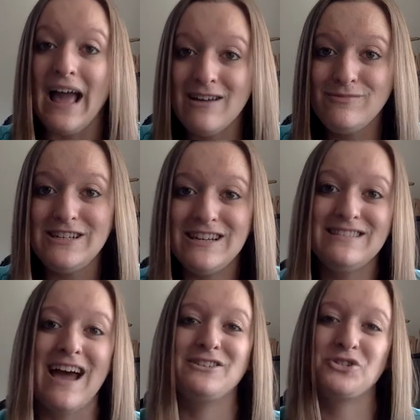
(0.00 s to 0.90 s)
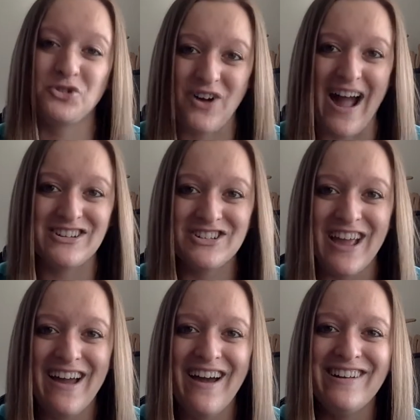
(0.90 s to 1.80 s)
Empty that trash
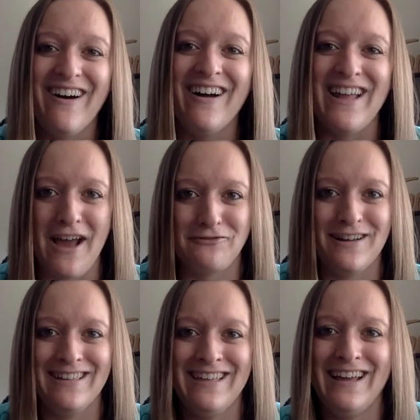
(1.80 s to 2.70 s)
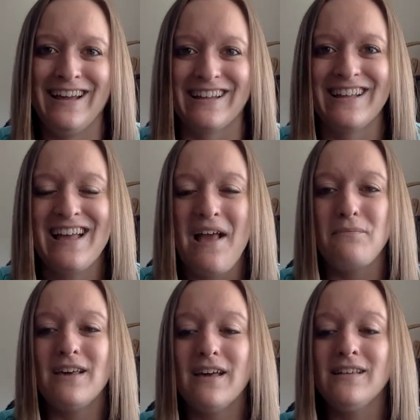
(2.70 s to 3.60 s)
can on everything,
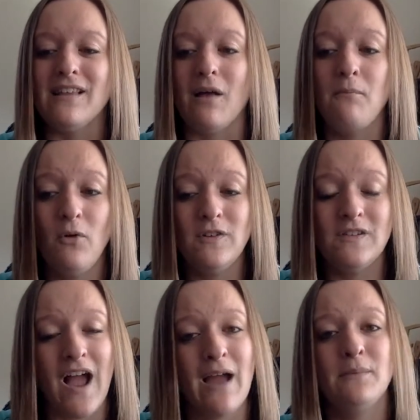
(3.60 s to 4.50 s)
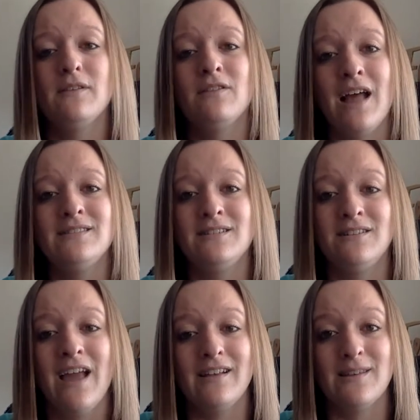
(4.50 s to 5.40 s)
because most times that still
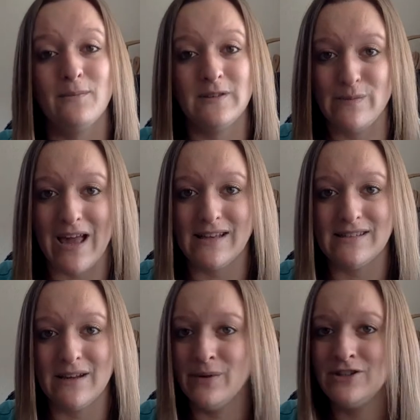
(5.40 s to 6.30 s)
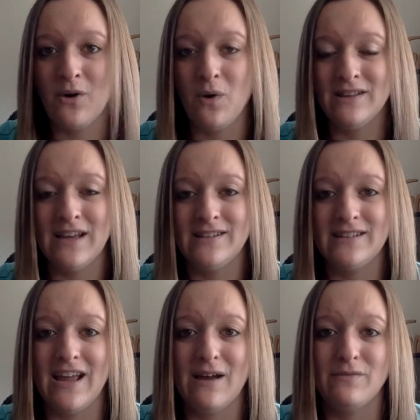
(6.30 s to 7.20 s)
takes up space and we don't want that to
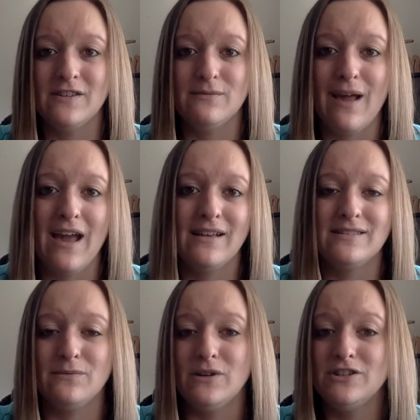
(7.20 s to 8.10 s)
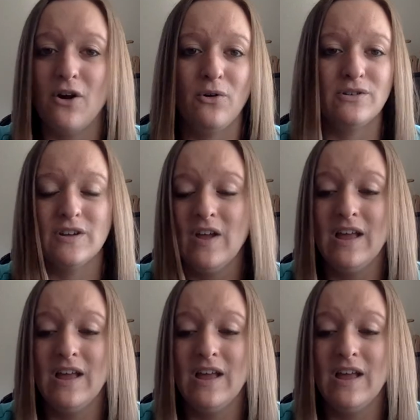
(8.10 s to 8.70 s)
take up the space, and we don't